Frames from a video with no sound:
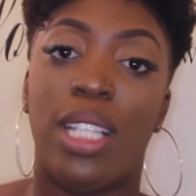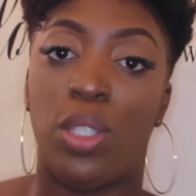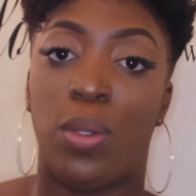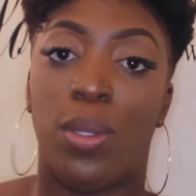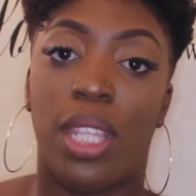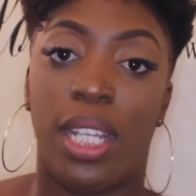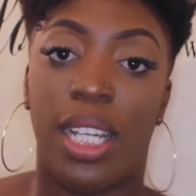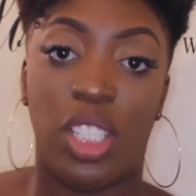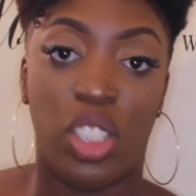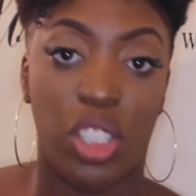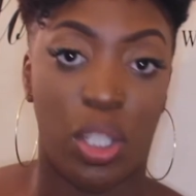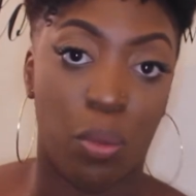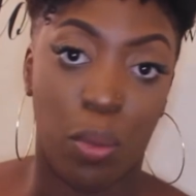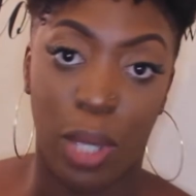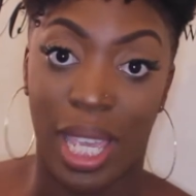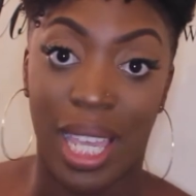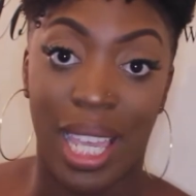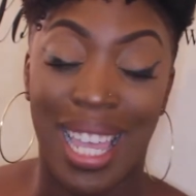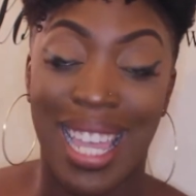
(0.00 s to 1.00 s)
and do it the legit
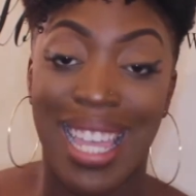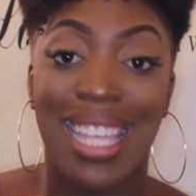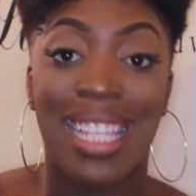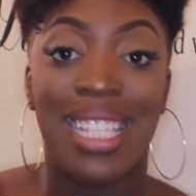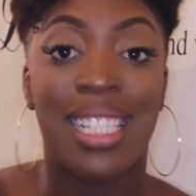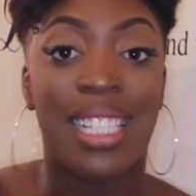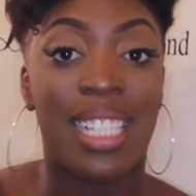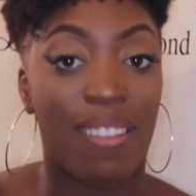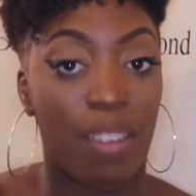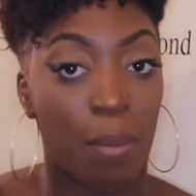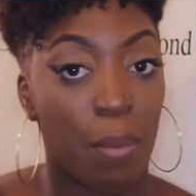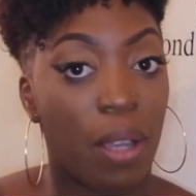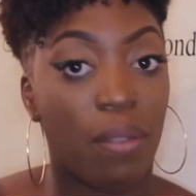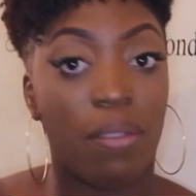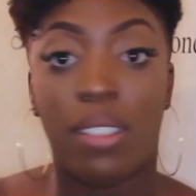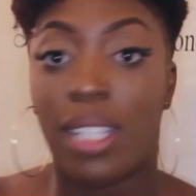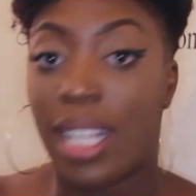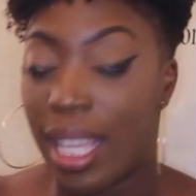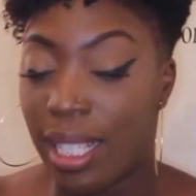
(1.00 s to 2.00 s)
way. Seven
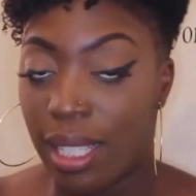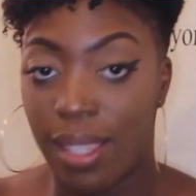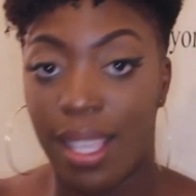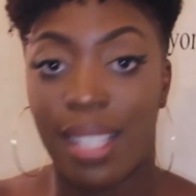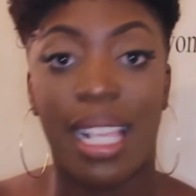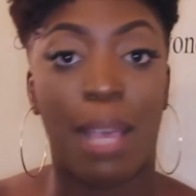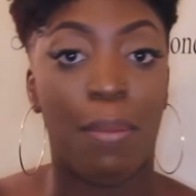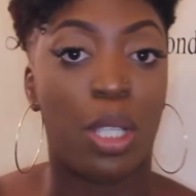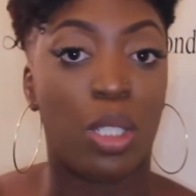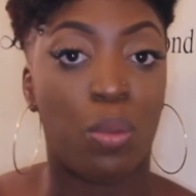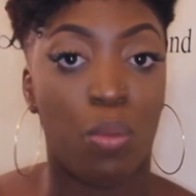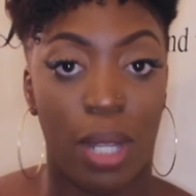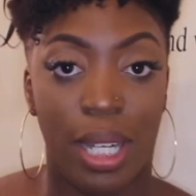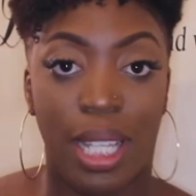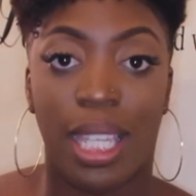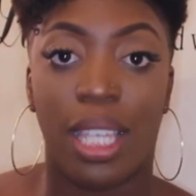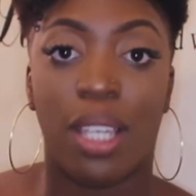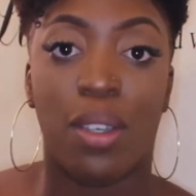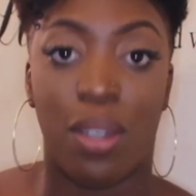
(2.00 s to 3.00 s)
months later, that's how much
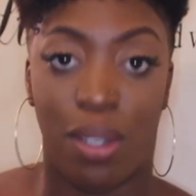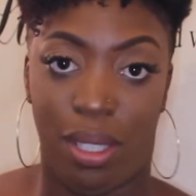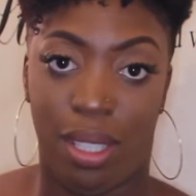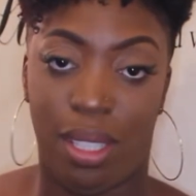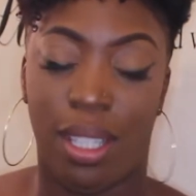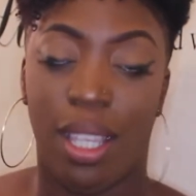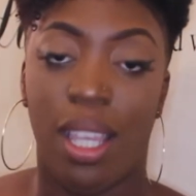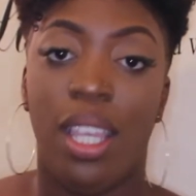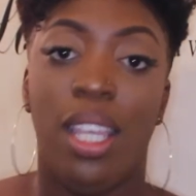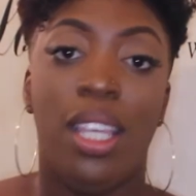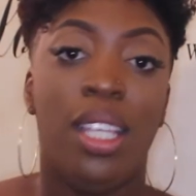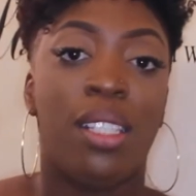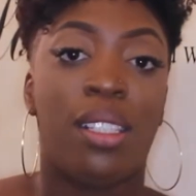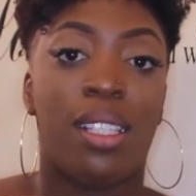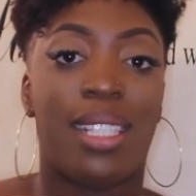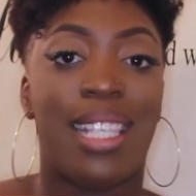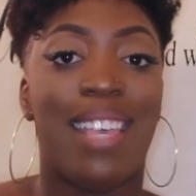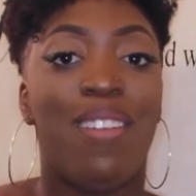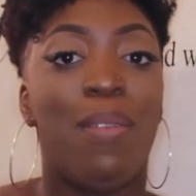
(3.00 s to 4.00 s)
money it cost.
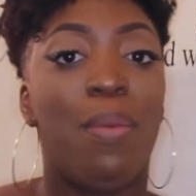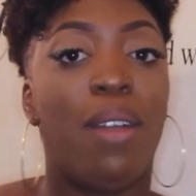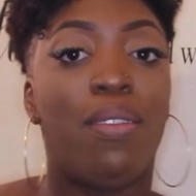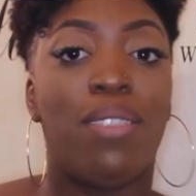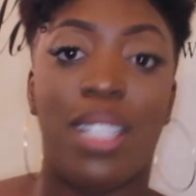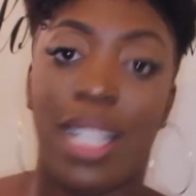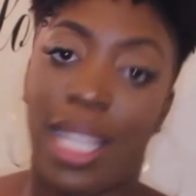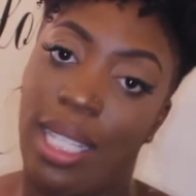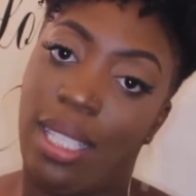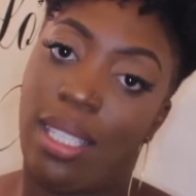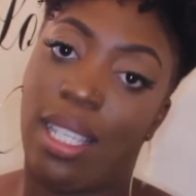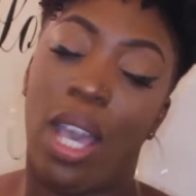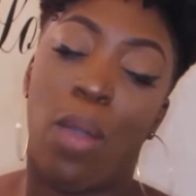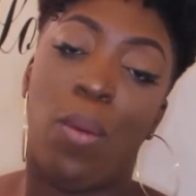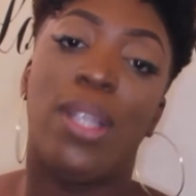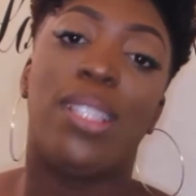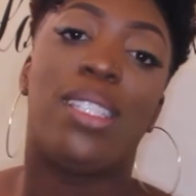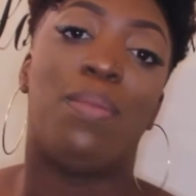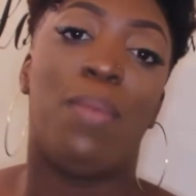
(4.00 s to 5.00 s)
So seven months later,
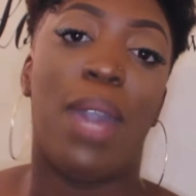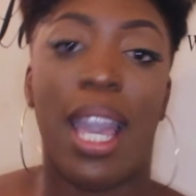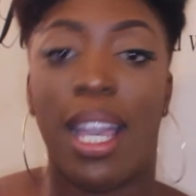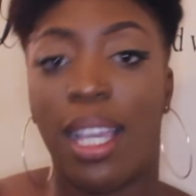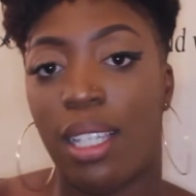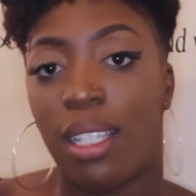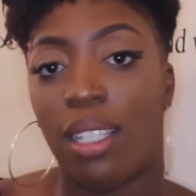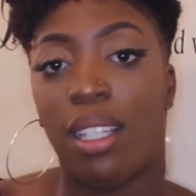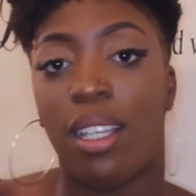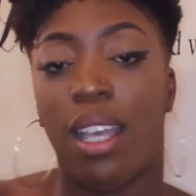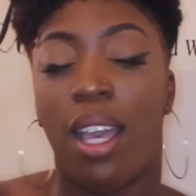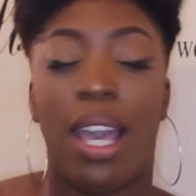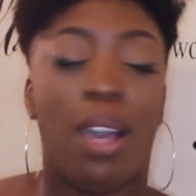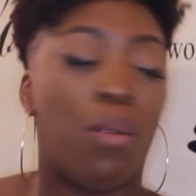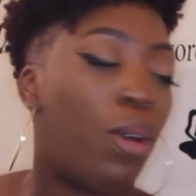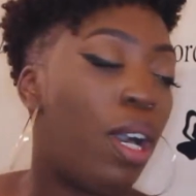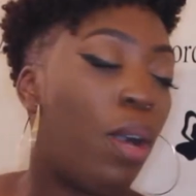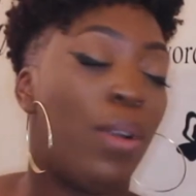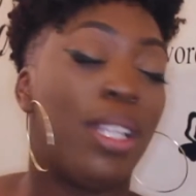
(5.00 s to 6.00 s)
I went to Mac, uh,
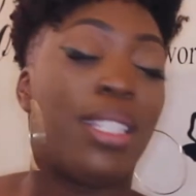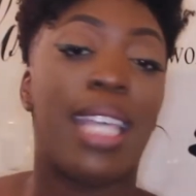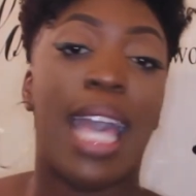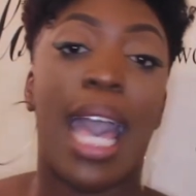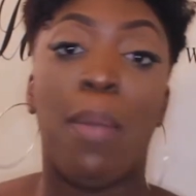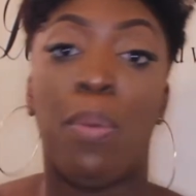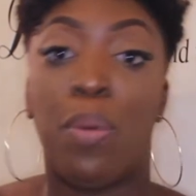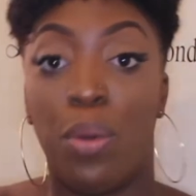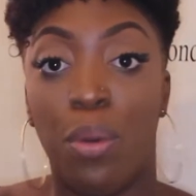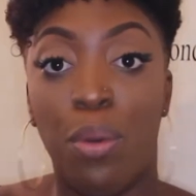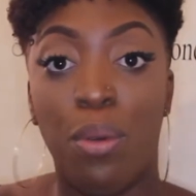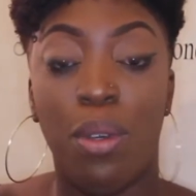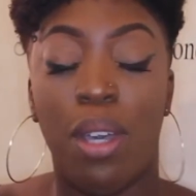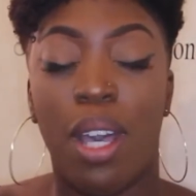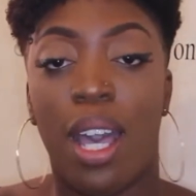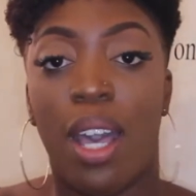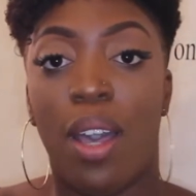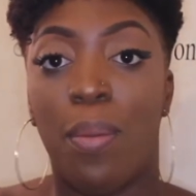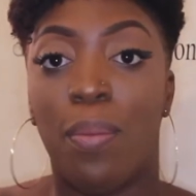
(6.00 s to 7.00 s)
well, I went to Apple,
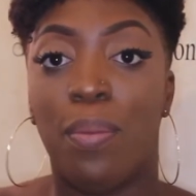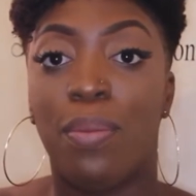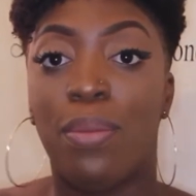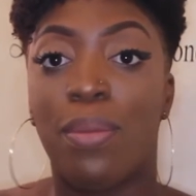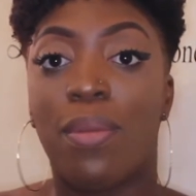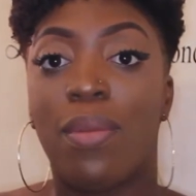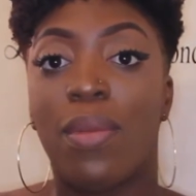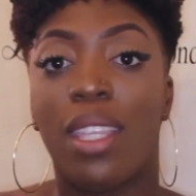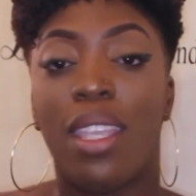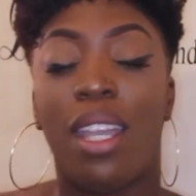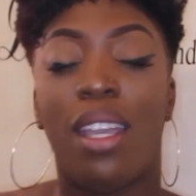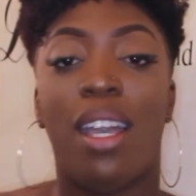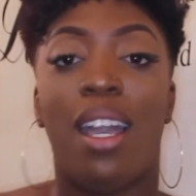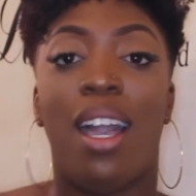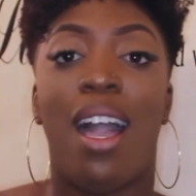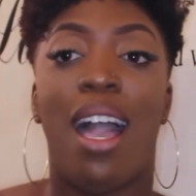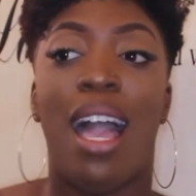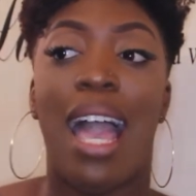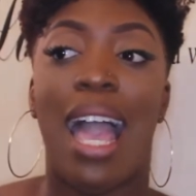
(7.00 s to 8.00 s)
um,
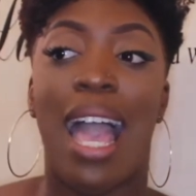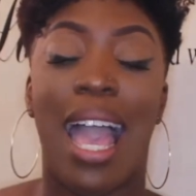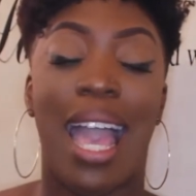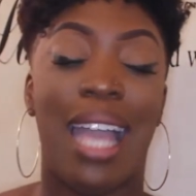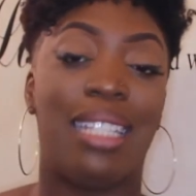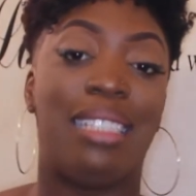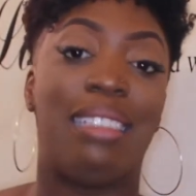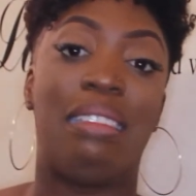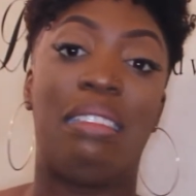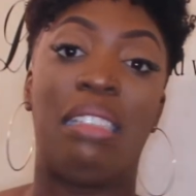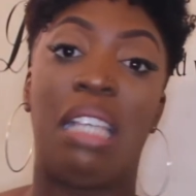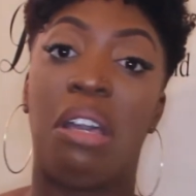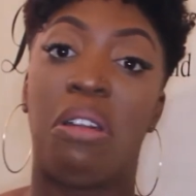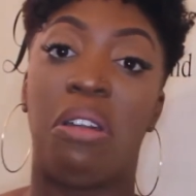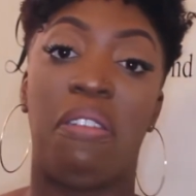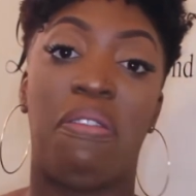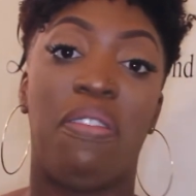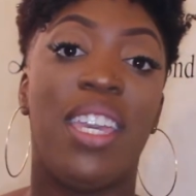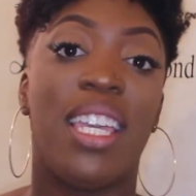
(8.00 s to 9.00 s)
and I
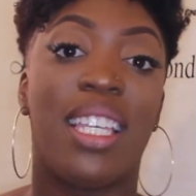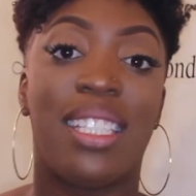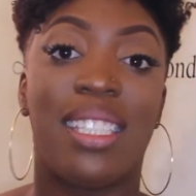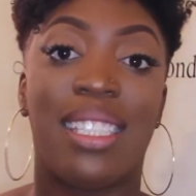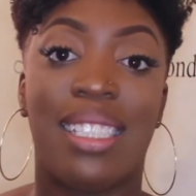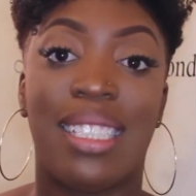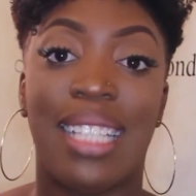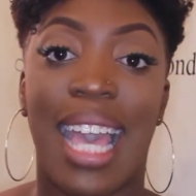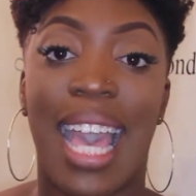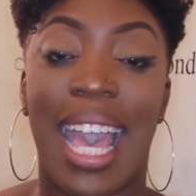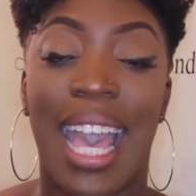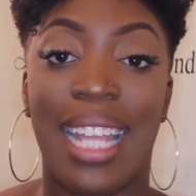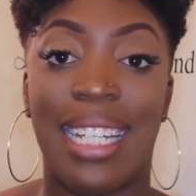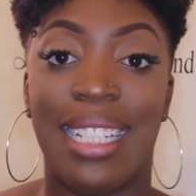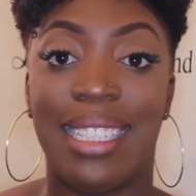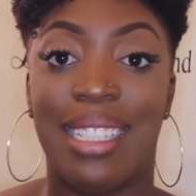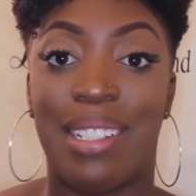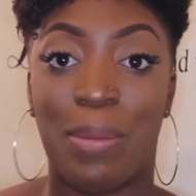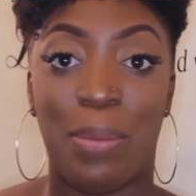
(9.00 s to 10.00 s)
got it fixed
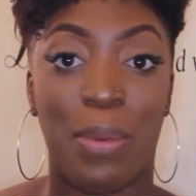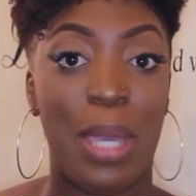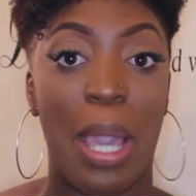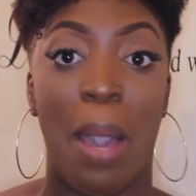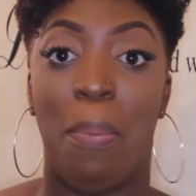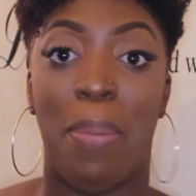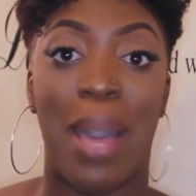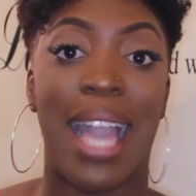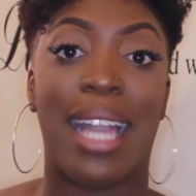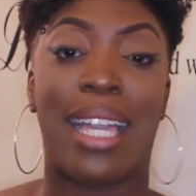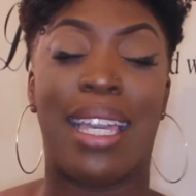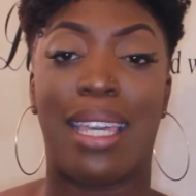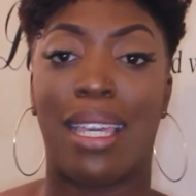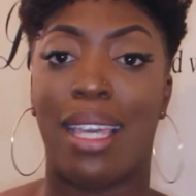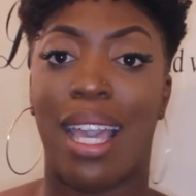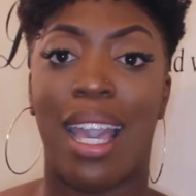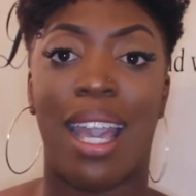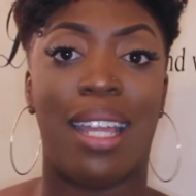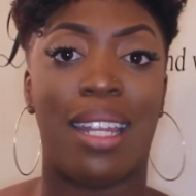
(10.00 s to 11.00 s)
and we are
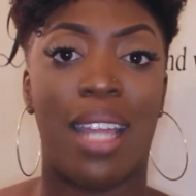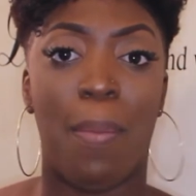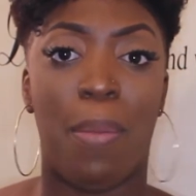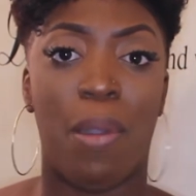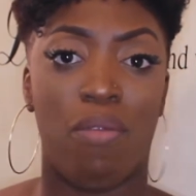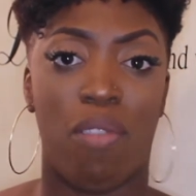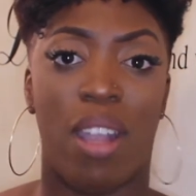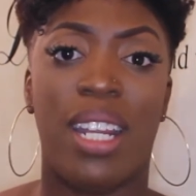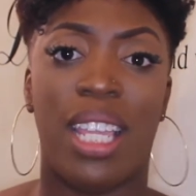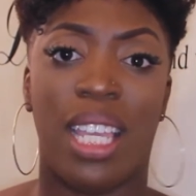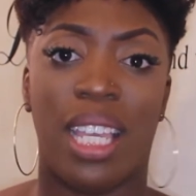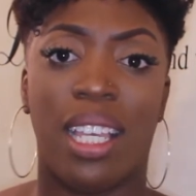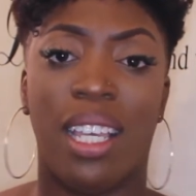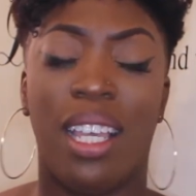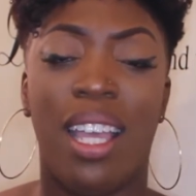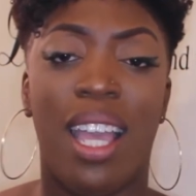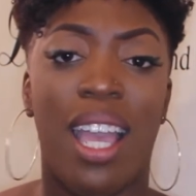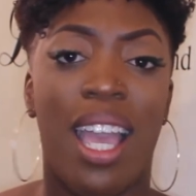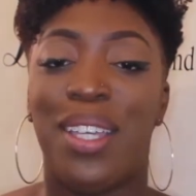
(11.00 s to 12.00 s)
back and up and running.